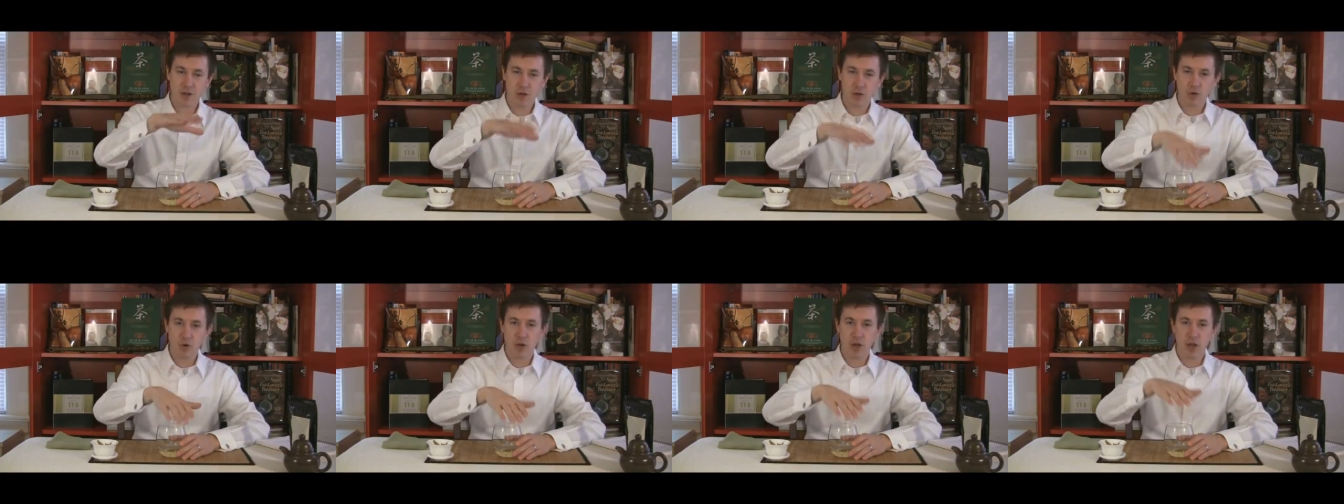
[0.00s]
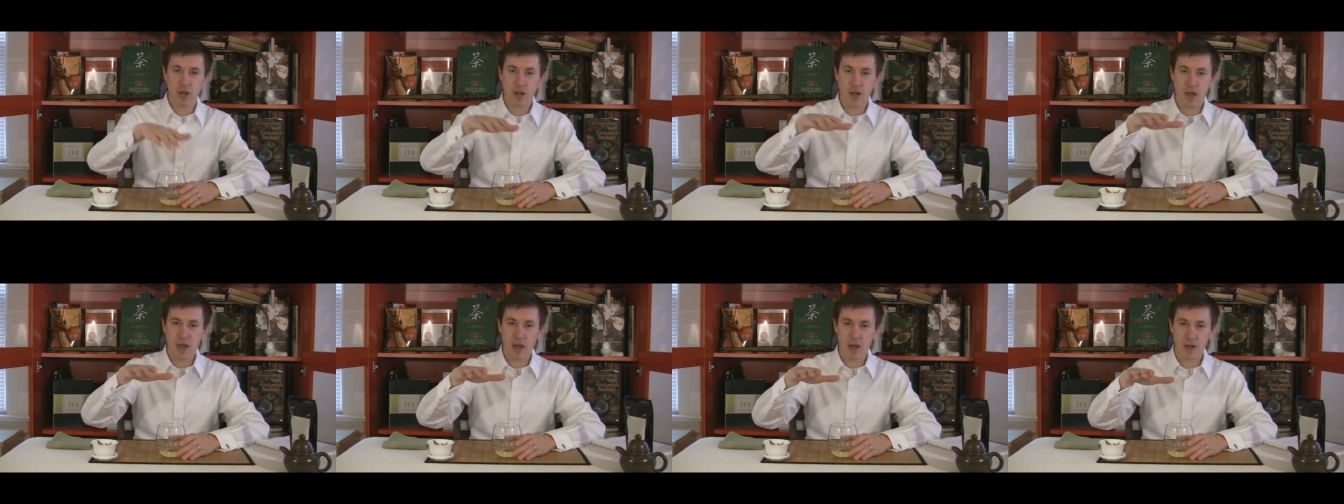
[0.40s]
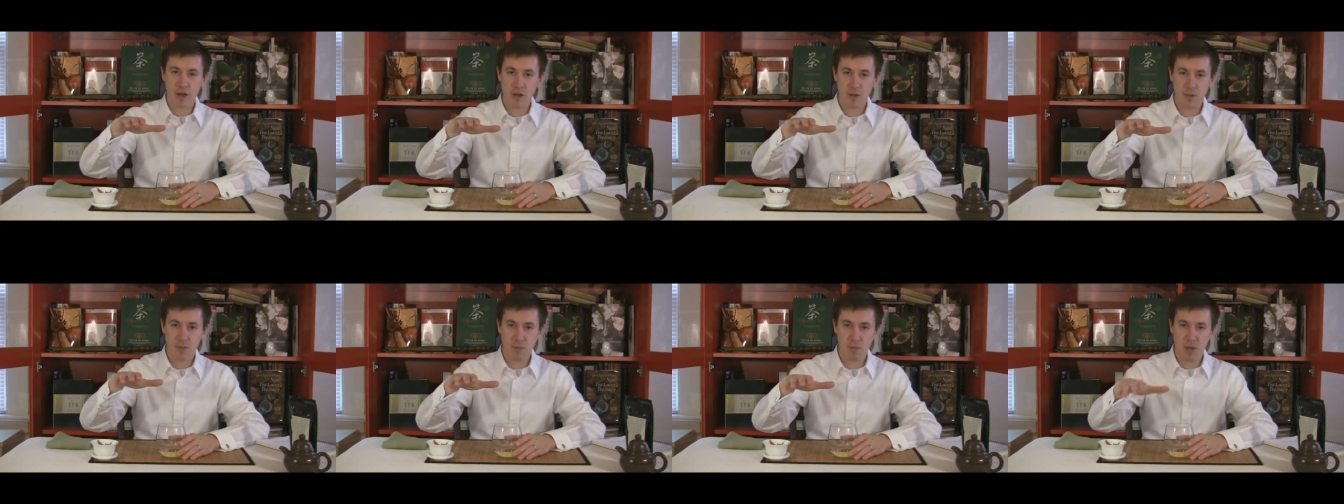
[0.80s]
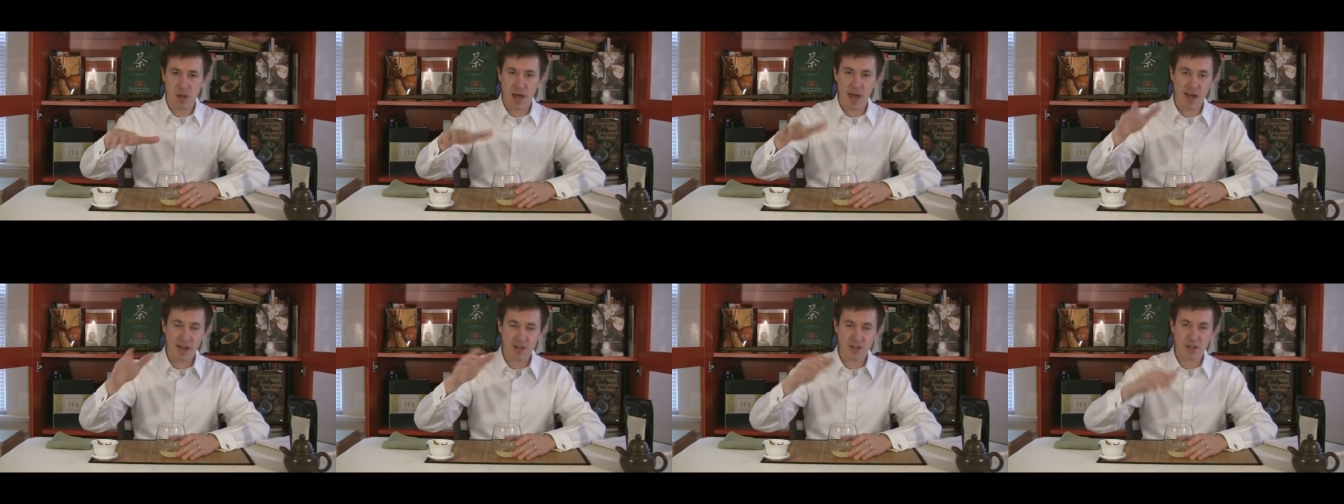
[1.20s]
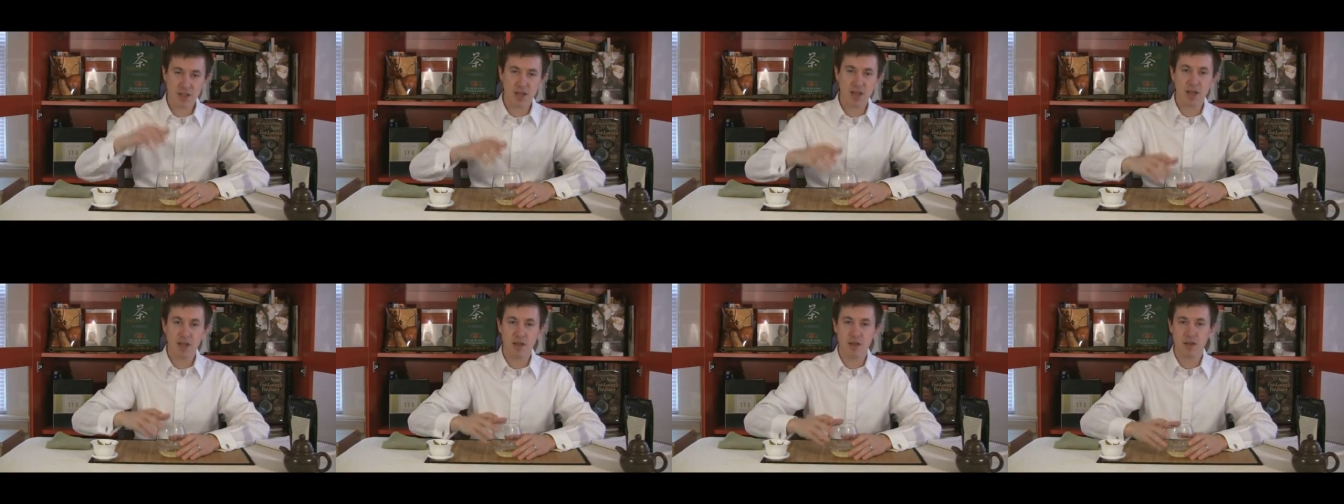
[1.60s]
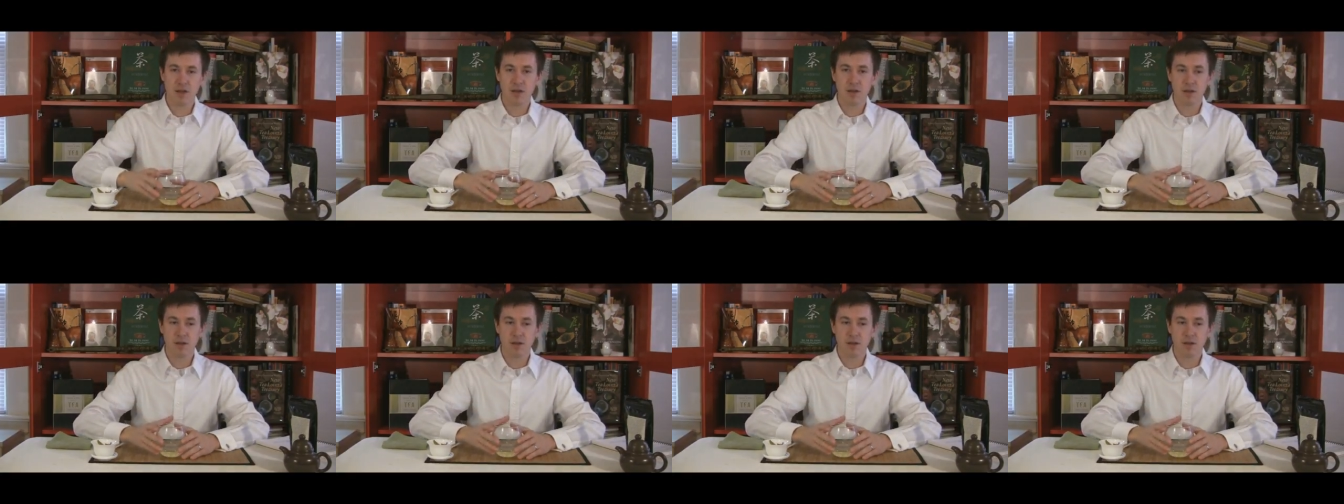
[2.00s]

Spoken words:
green, and black tea?